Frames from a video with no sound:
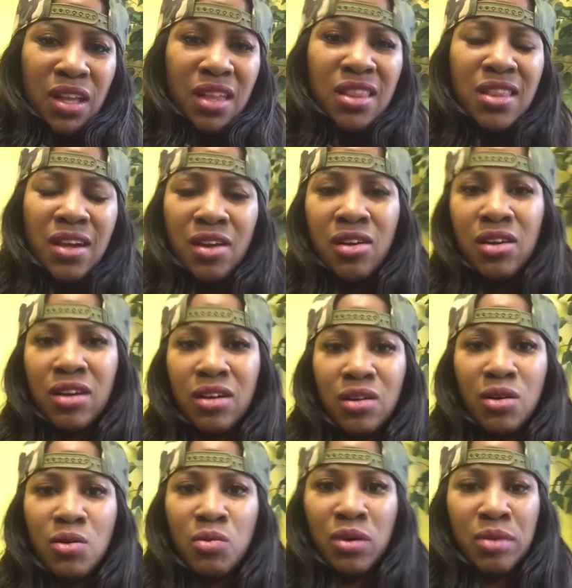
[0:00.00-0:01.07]
there
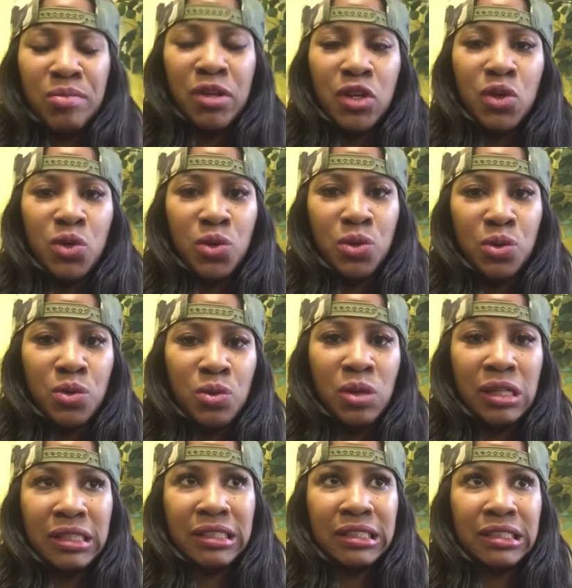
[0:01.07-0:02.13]
are women who
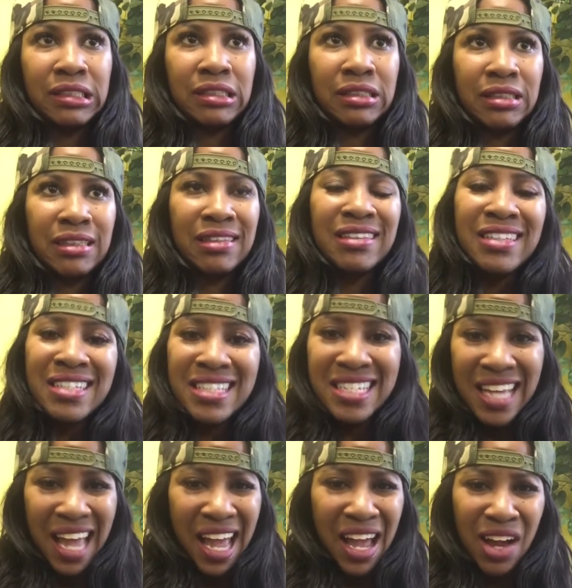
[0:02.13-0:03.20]
look
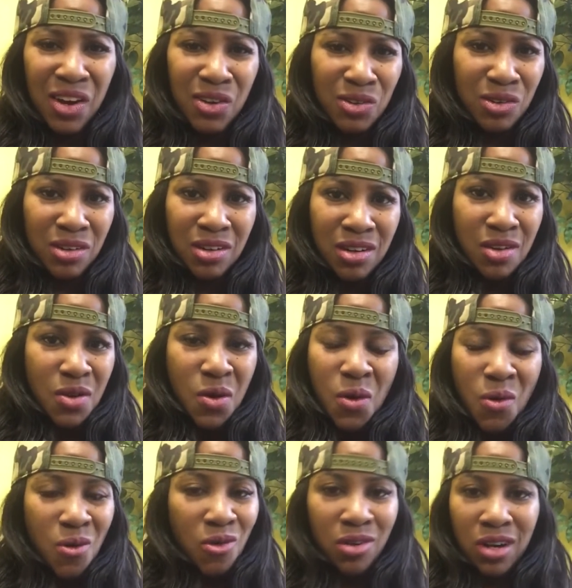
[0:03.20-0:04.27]
down
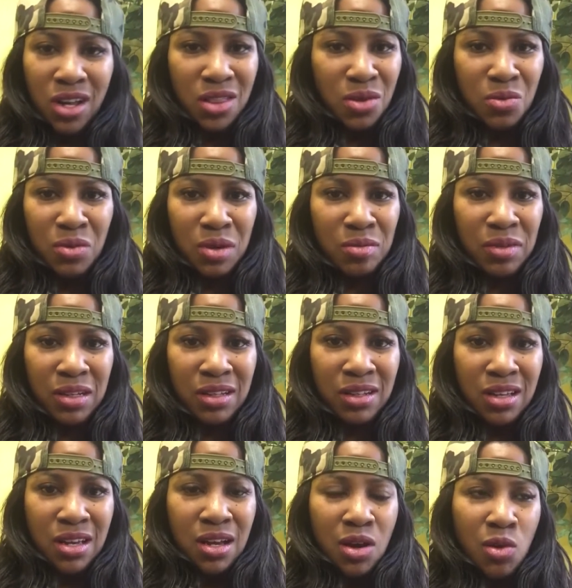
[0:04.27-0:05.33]
on other women,
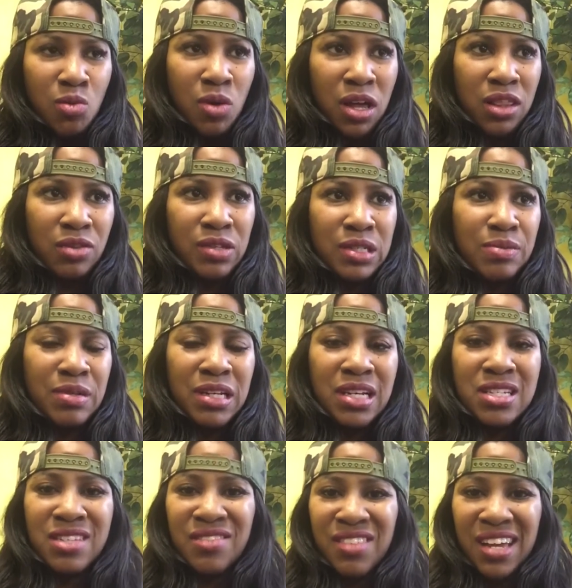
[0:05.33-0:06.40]
whether it's
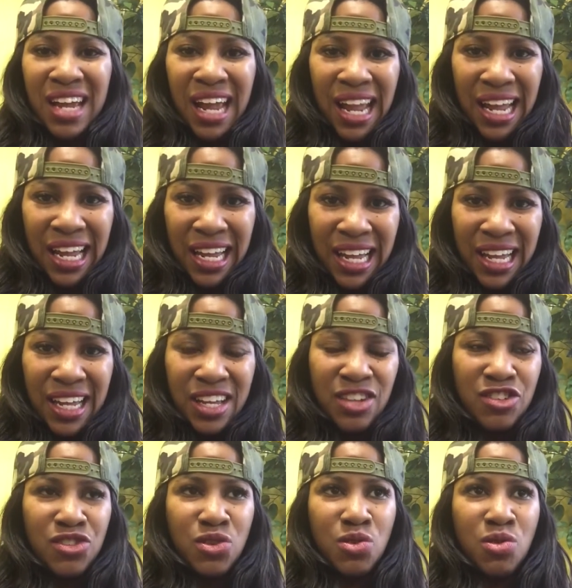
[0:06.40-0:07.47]
because of their
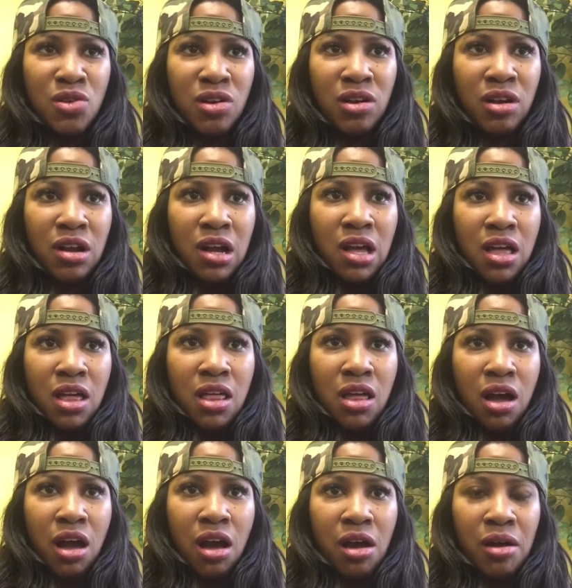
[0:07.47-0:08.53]
age or
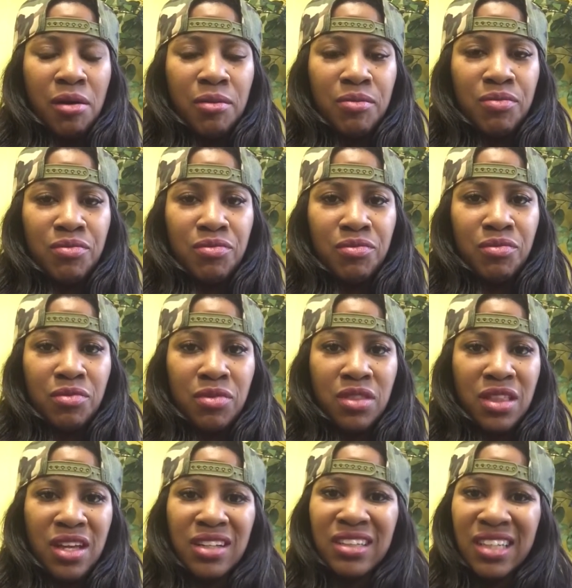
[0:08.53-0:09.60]

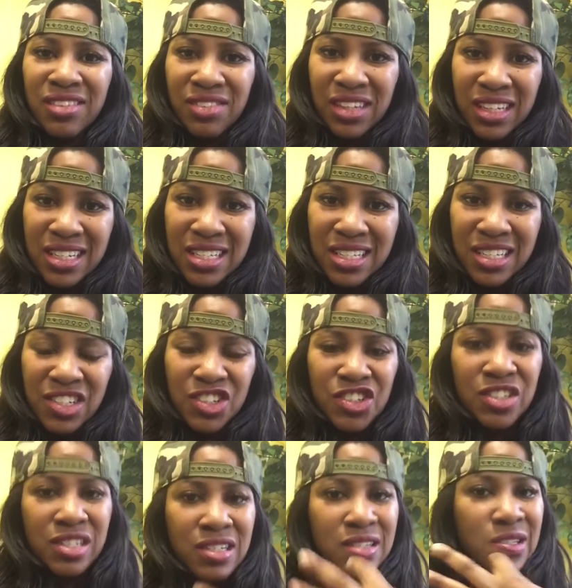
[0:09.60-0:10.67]
their living
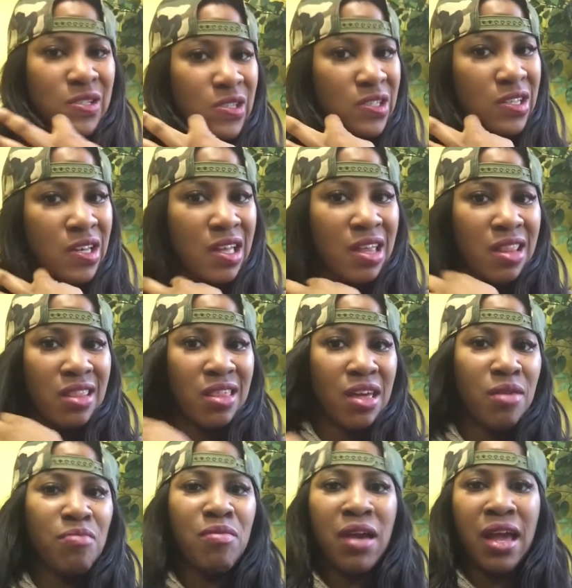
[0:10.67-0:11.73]
conditions. They
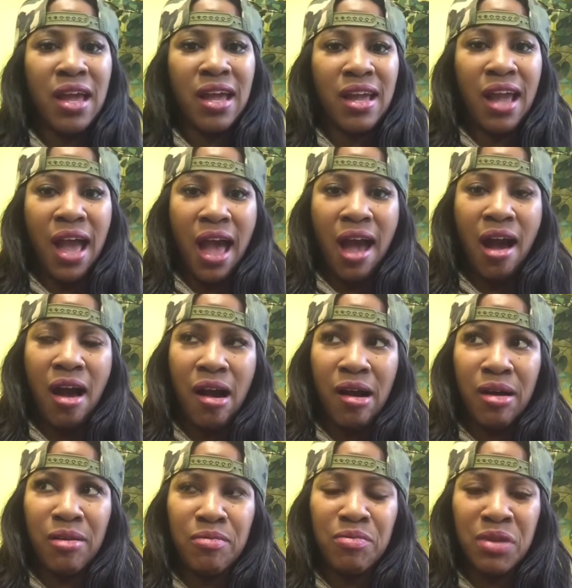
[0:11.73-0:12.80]
may
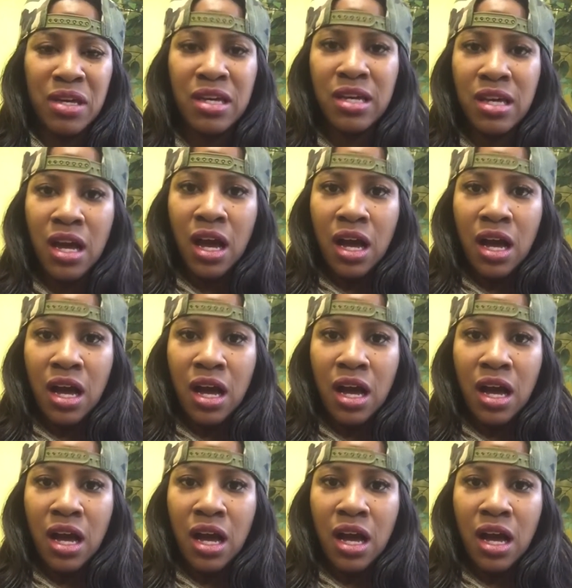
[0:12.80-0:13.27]
be